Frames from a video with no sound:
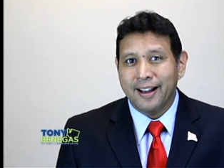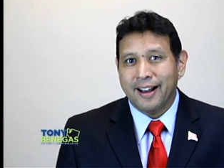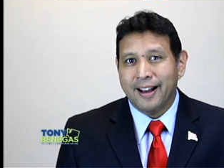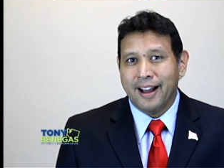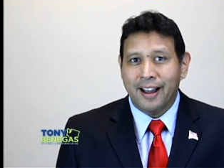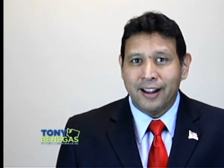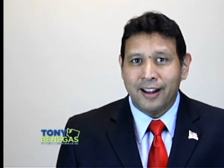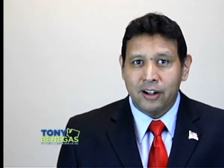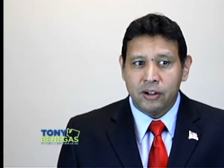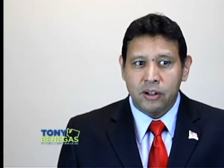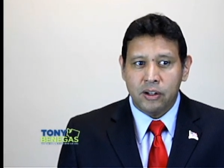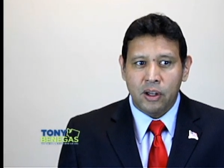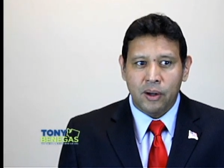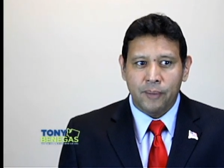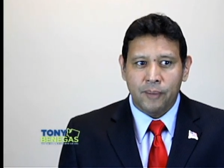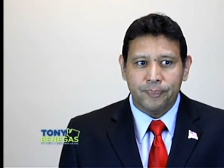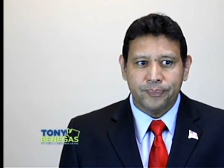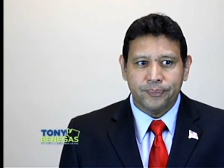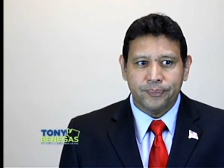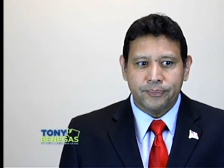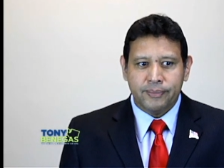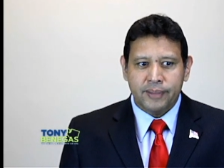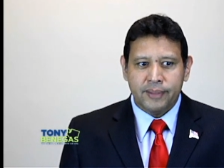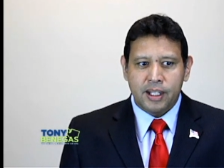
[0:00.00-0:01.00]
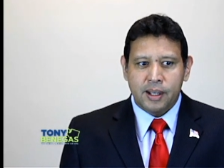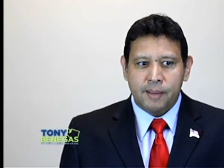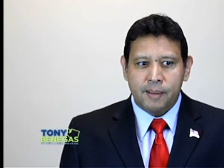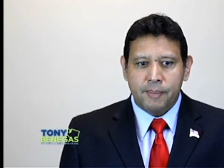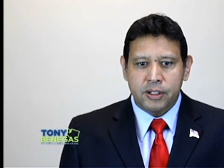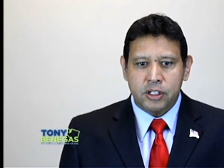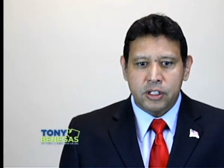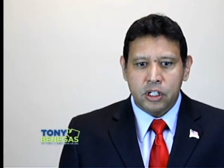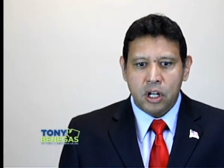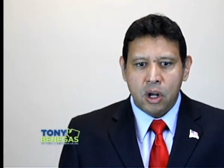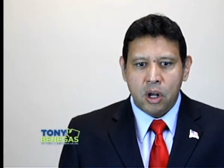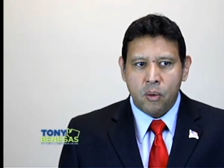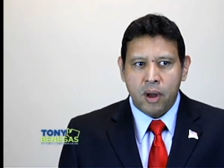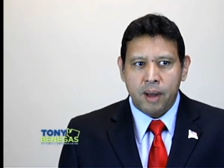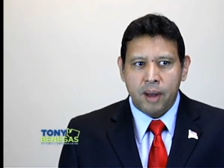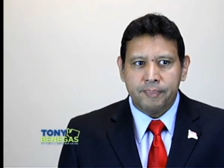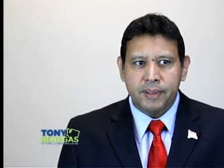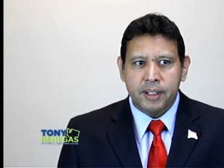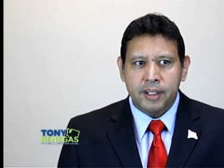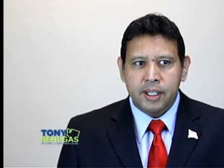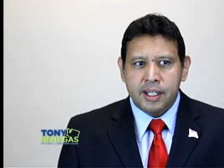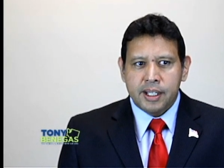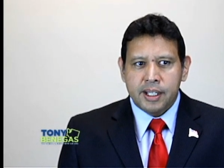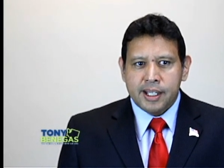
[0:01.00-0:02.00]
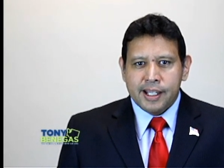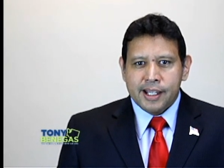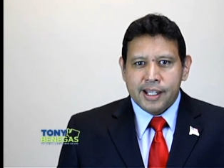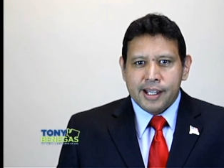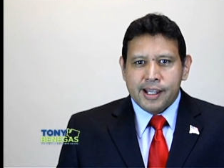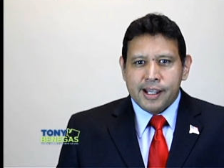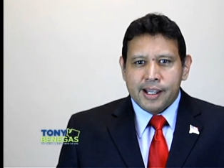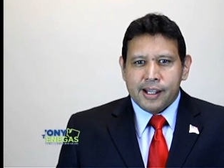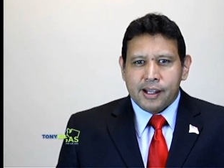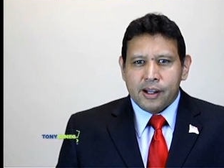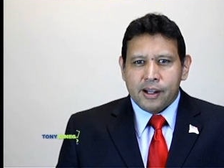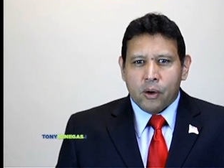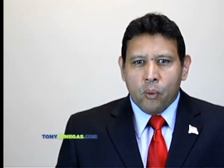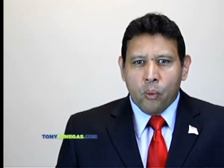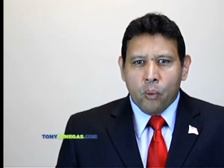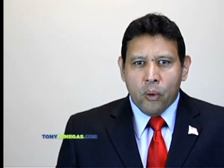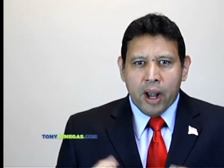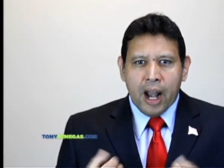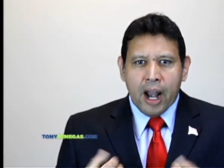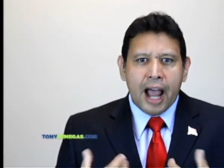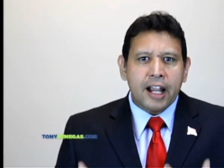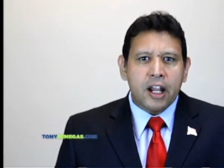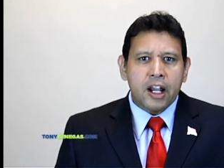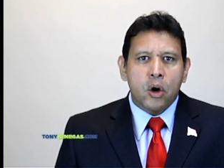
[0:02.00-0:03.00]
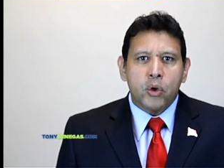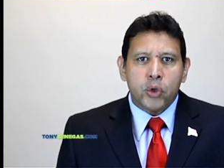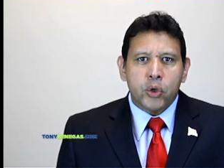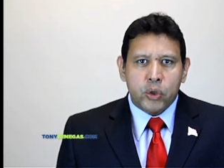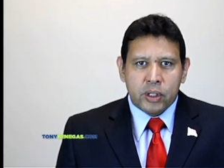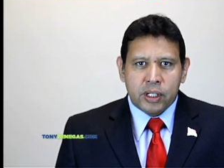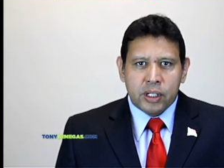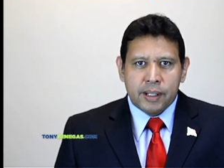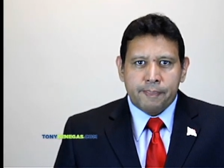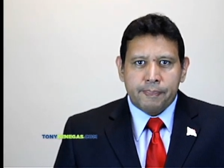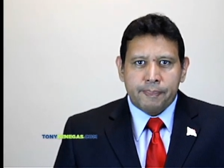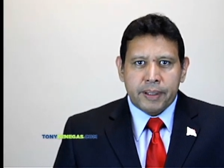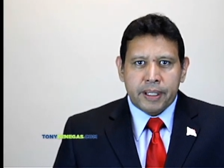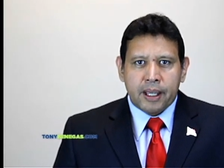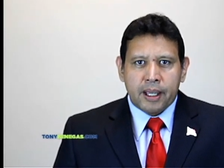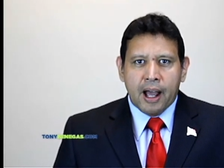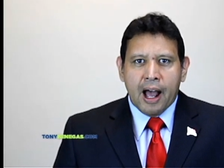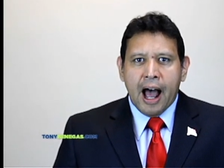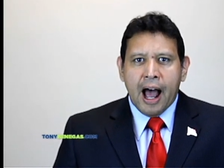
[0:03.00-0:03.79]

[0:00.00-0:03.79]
I don't know. But you know what? When I go to Olympia,